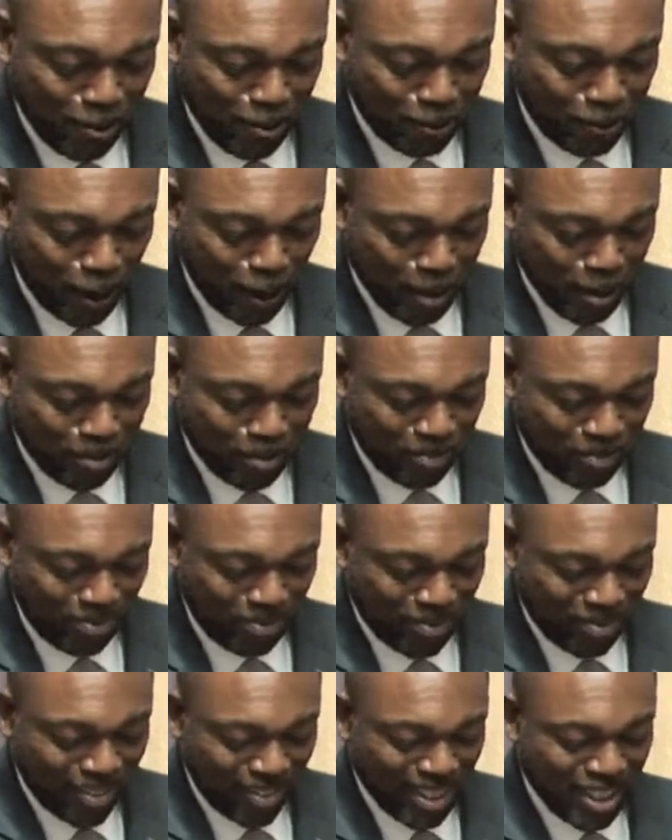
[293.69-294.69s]
from
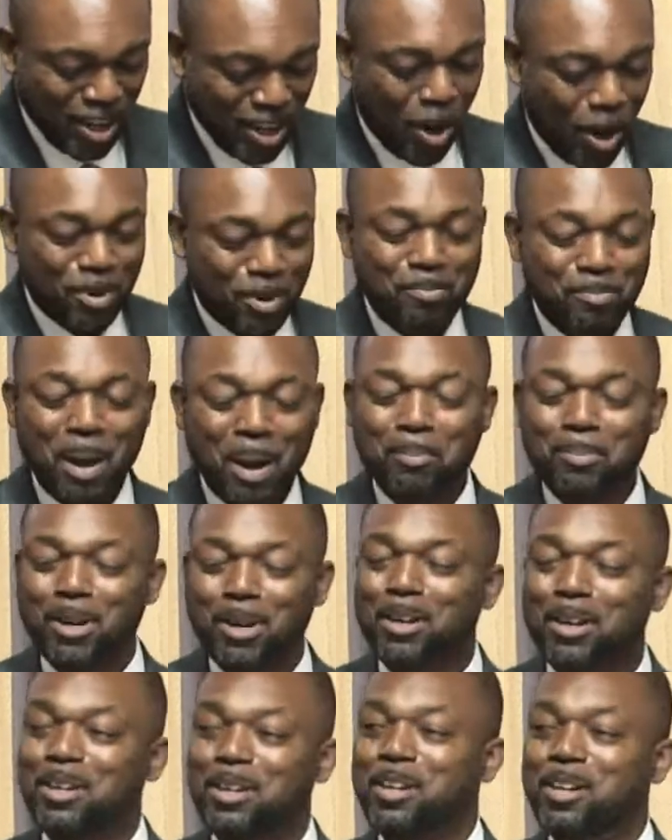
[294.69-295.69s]
the honorable
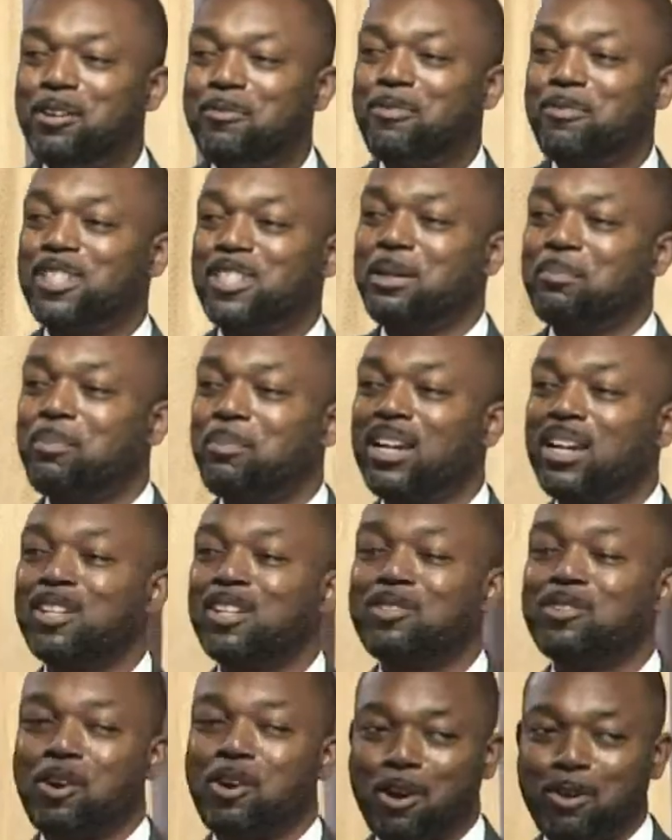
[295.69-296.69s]
member for St. Michael
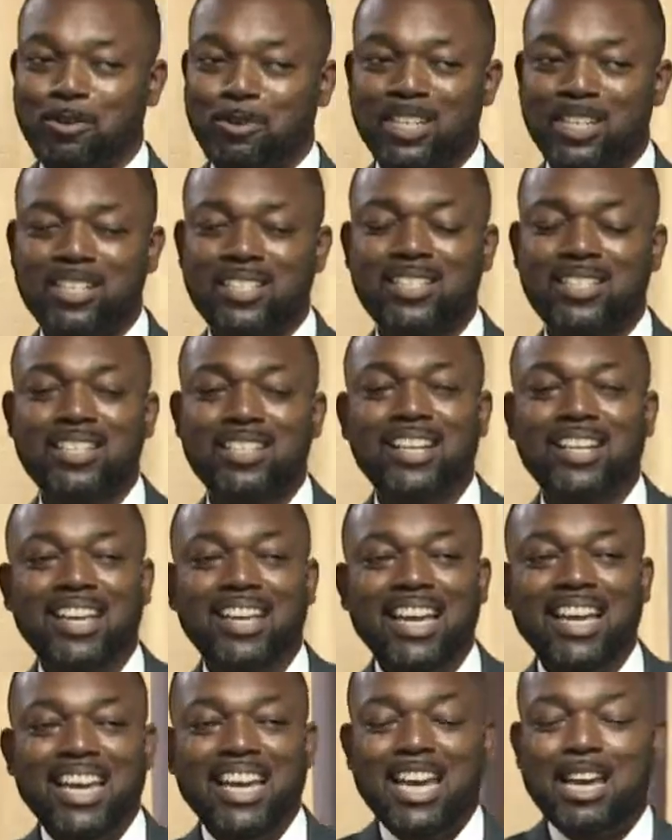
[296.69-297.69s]
Northeast,
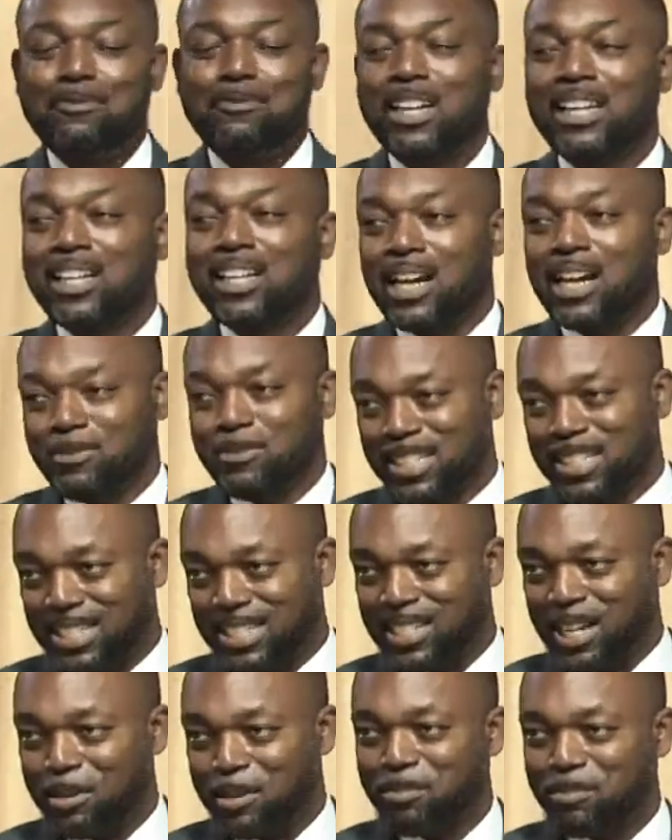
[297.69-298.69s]
if I cover the
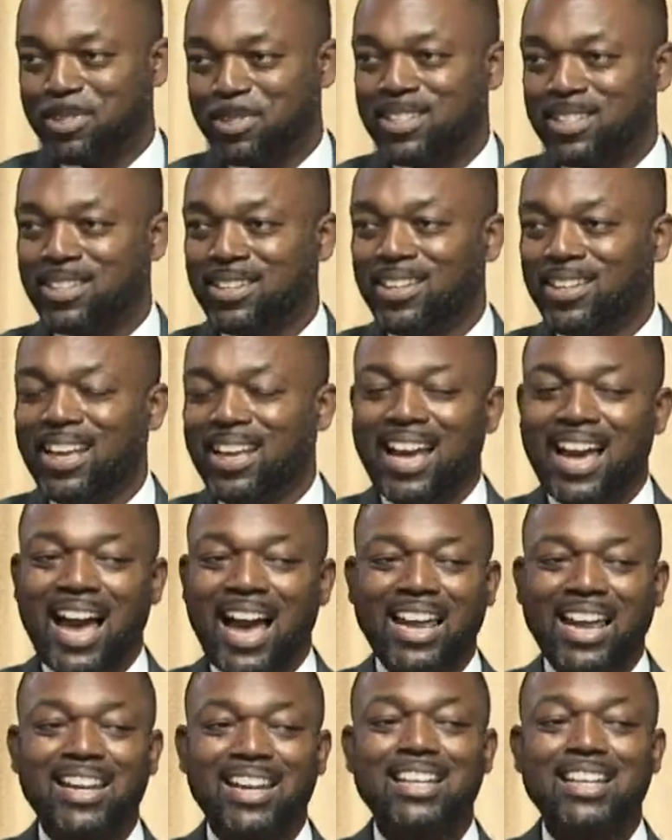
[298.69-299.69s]
stumps
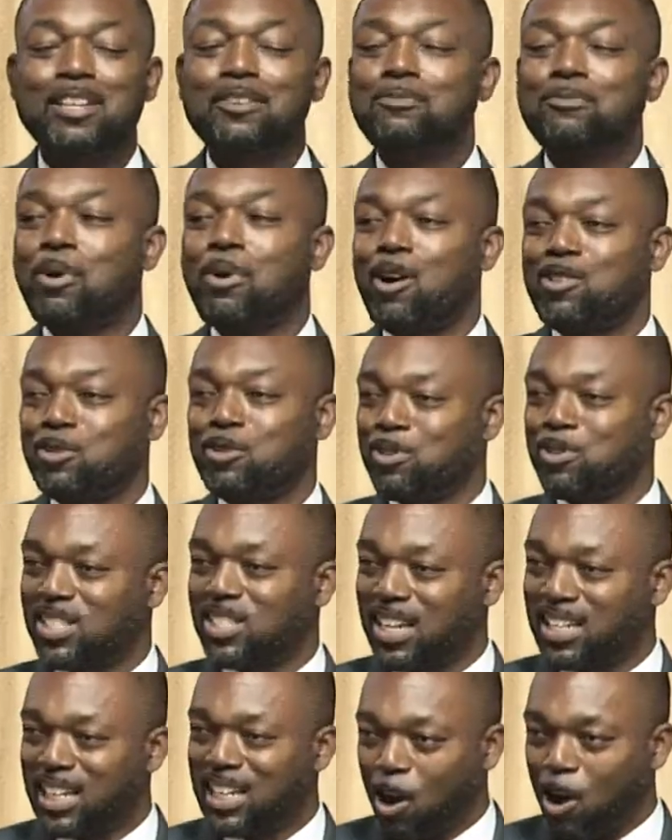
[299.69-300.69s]
and I leave balls
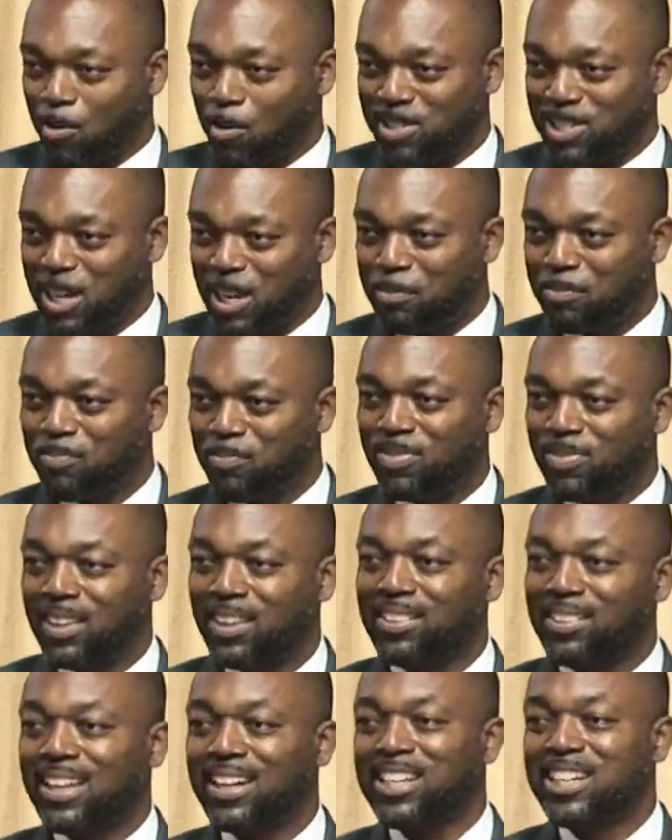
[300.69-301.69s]
outside the off stump,
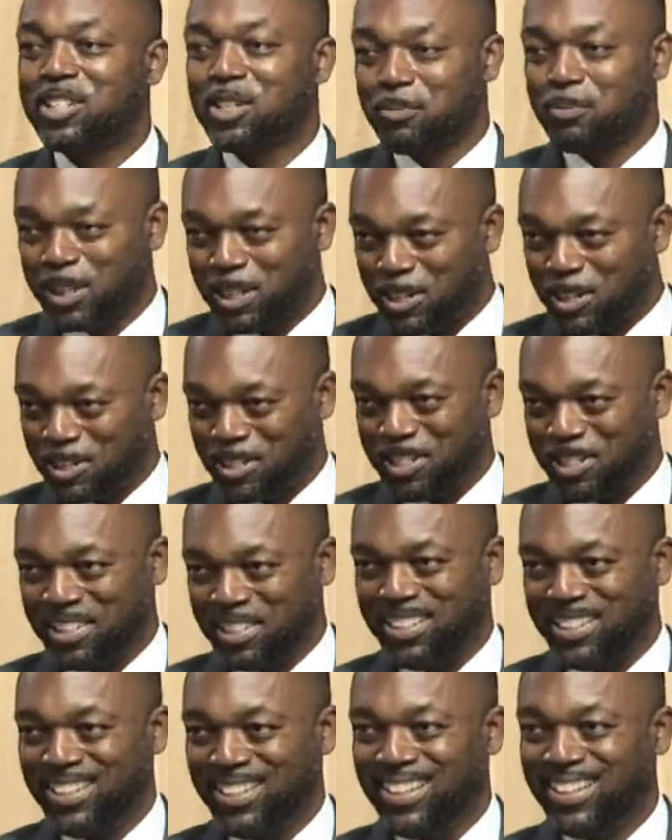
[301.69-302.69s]
then I should be good.
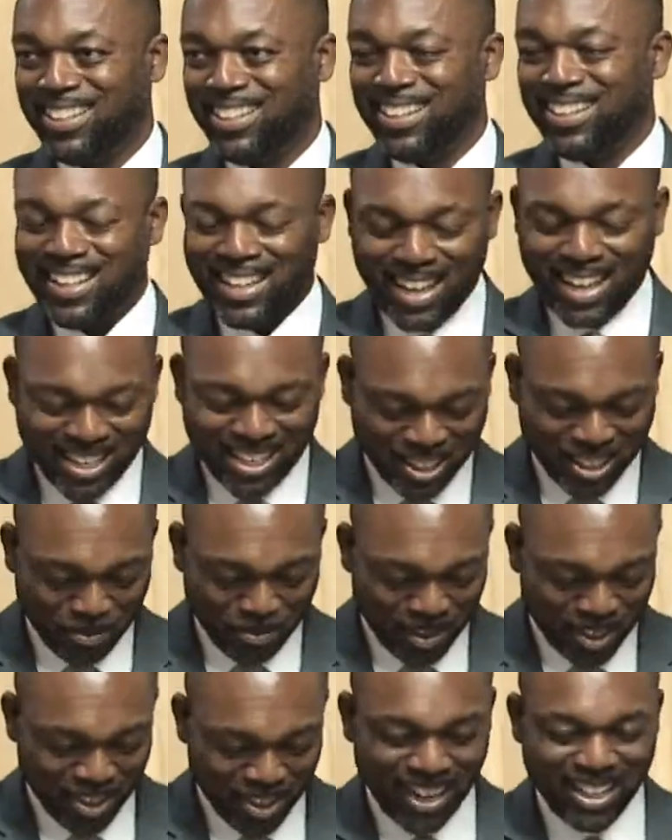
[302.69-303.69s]
I should
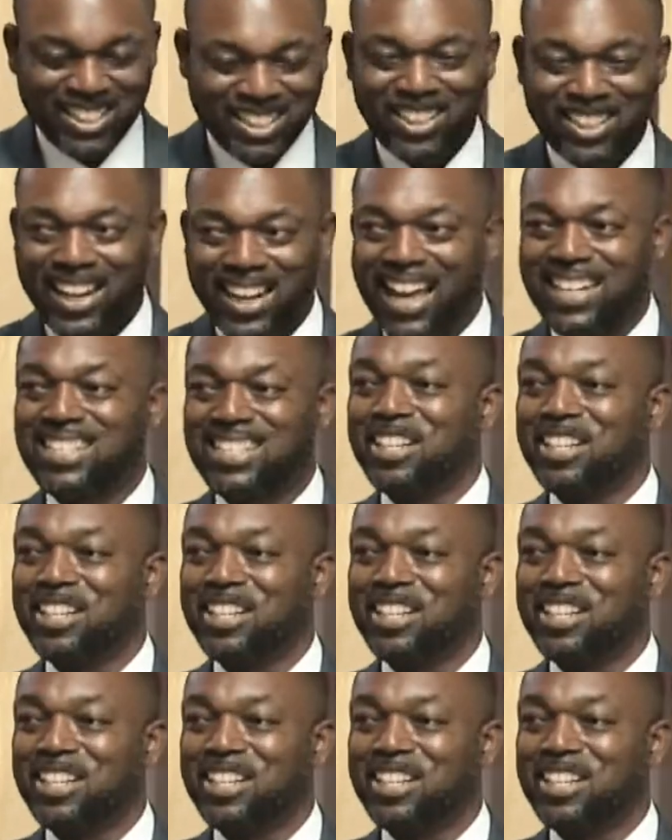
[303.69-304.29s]
be good. I should last a